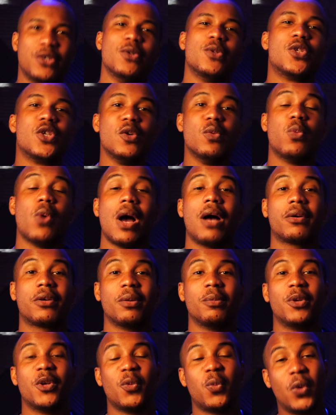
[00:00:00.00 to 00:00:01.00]
YouTube?
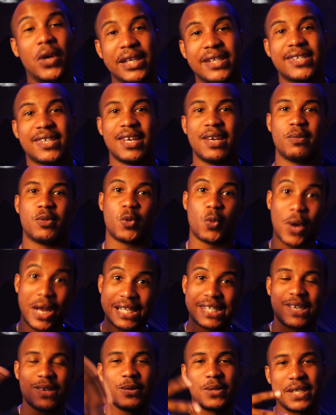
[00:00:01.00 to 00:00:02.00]
Welcome to We Sibs, West
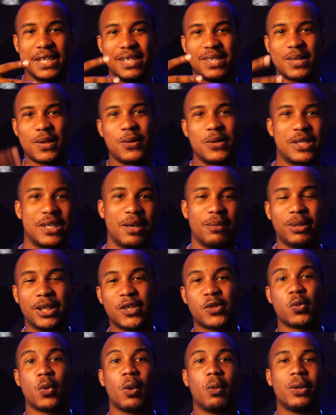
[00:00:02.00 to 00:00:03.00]
Coast, East Coast
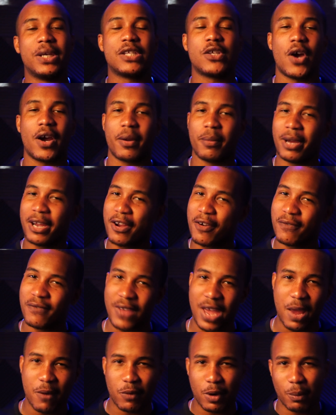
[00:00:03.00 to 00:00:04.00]
siblings, where we talk about your
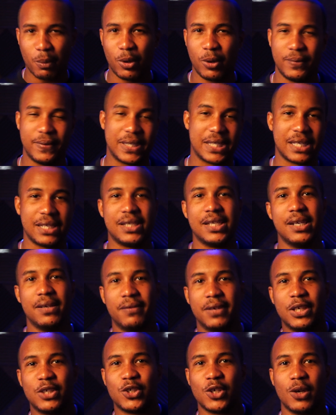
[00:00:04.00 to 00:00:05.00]
favorite movies and
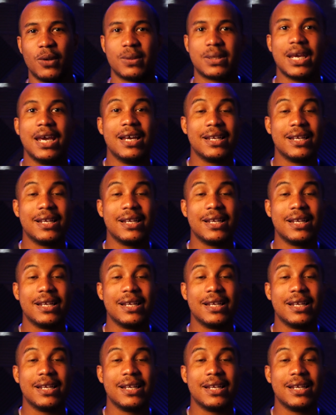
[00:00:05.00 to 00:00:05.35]
TV shows.